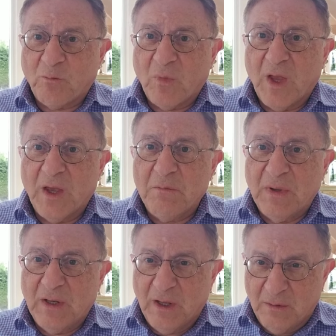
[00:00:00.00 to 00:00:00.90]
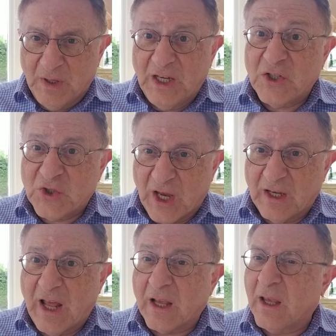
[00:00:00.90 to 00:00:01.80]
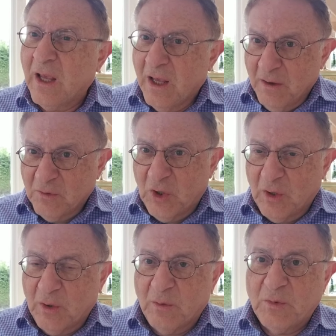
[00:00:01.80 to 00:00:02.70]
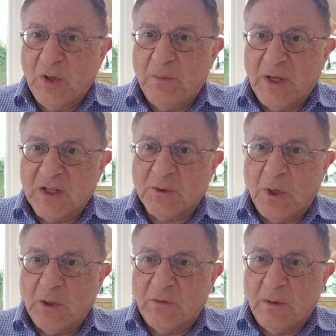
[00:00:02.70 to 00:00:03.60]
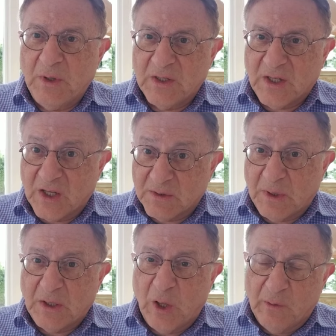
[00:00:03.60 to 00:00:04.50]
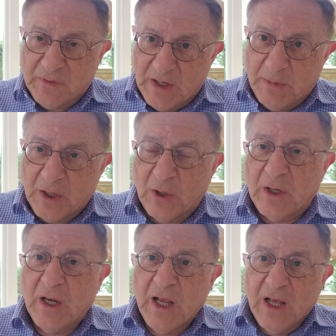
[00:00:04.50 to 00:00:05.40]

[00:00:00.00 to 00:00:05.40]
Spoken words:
militia, like the biggest one of them is Hezbollah of Lebanon.